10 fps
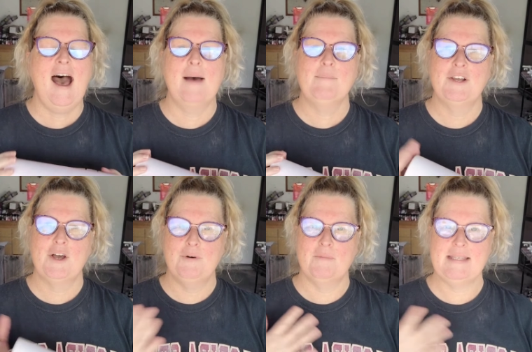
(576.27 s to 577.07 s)
I'm going to
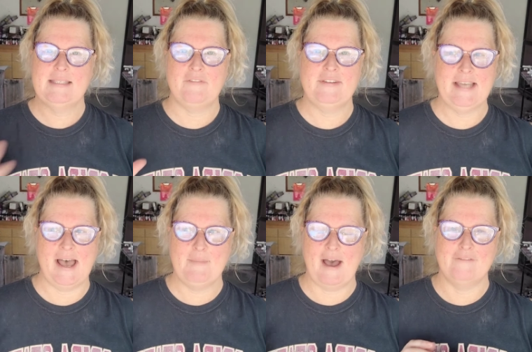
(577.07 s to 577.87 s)
go put myself in
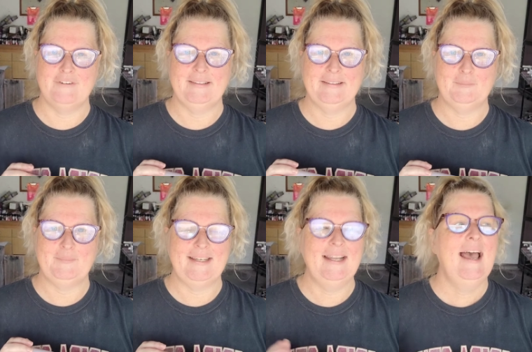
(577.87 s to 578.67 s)
timeout for a little
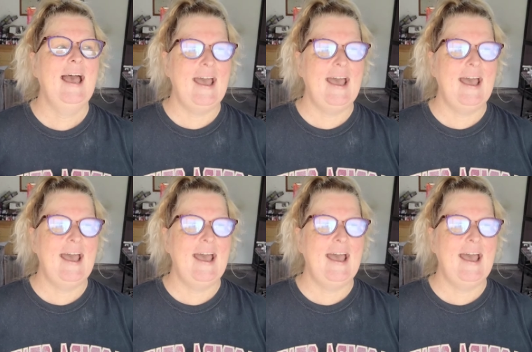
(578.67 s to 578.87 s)
bit,